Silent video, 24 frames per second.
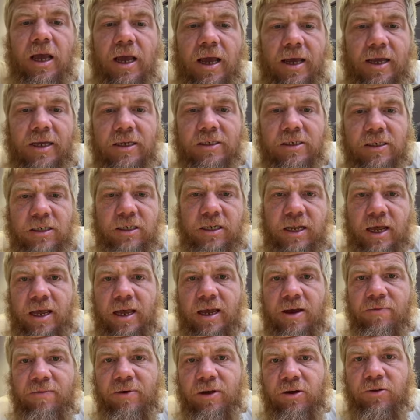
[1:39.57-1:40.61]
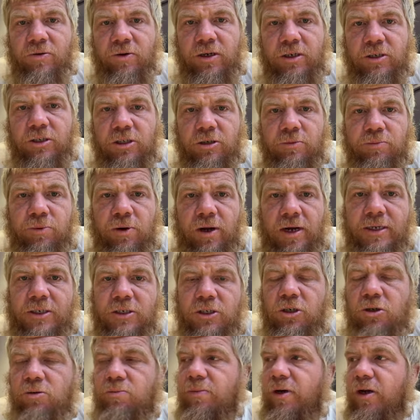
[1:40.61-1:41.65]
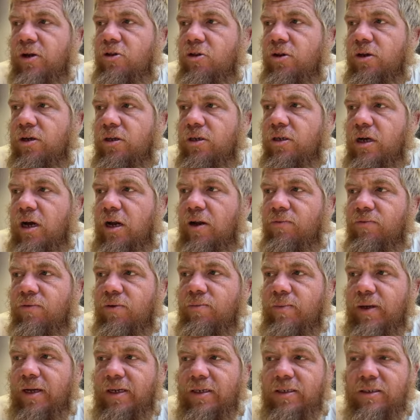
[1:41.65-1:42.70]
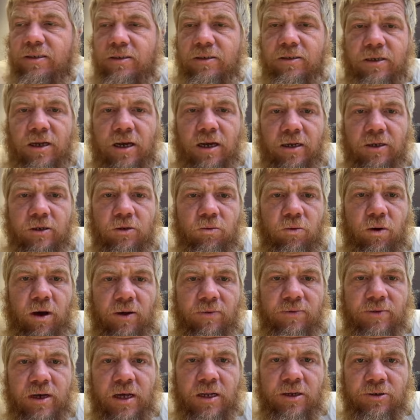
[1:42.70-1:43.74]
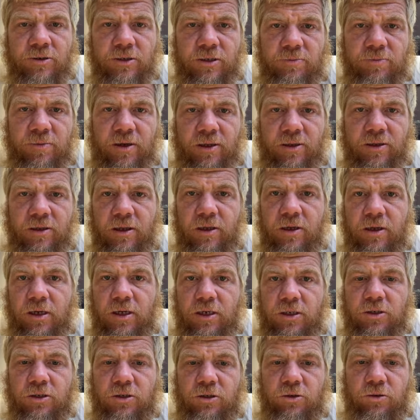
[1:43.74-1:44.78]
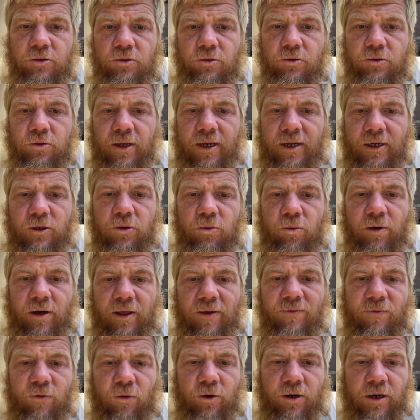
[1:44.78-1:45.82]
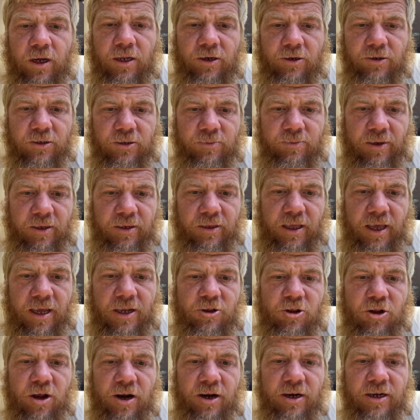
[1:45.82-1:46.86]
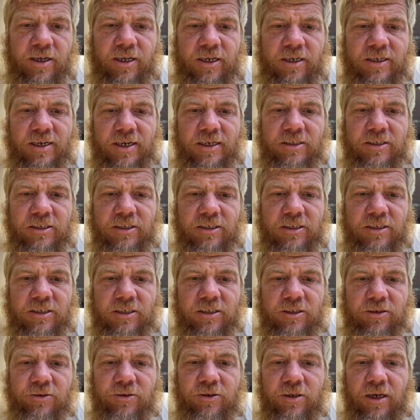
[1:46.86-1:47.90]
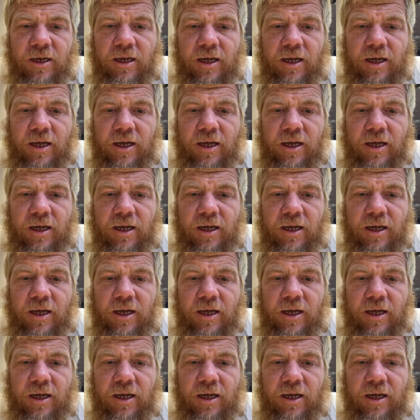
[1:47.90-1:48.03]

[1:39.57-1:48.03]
is that they have increased their price so much that it has gone from like uh, twelve dollars a month to like twenty-four dollars a month. Hey, Cherokee, nice to see you.